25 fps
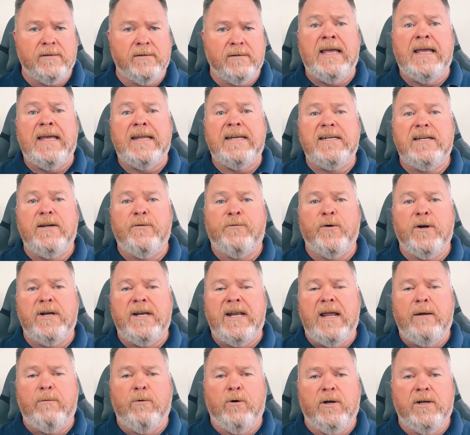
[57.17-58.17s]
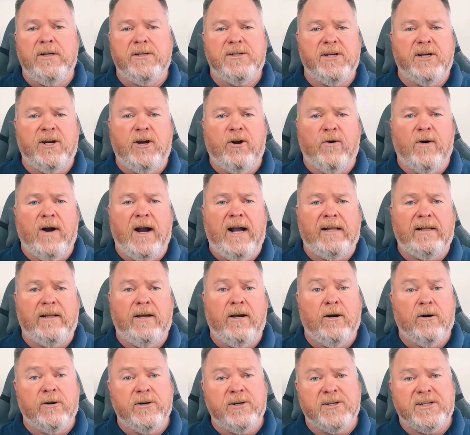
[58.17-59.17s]
Different neighborhoods in Corolla
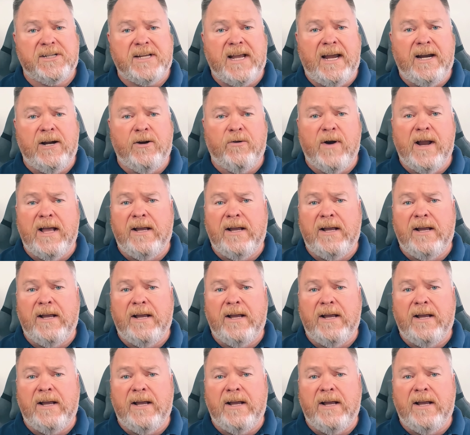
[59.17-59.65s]
are designed around